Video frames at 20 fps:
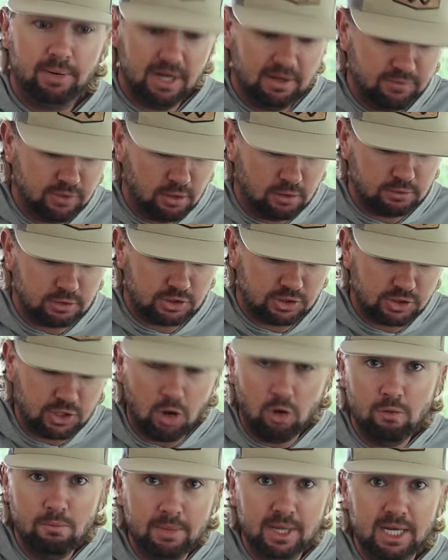But I've caught
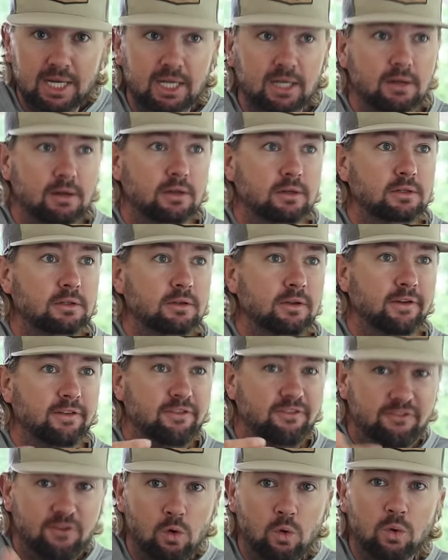so many
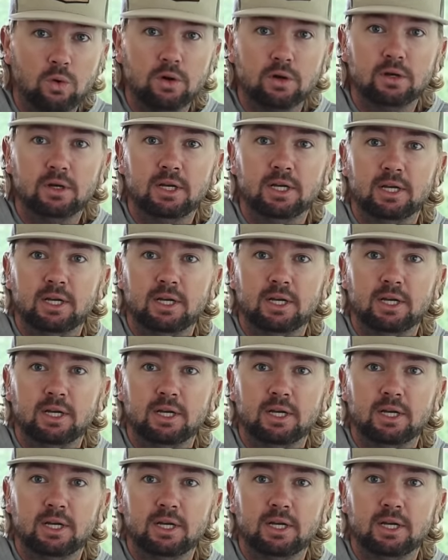4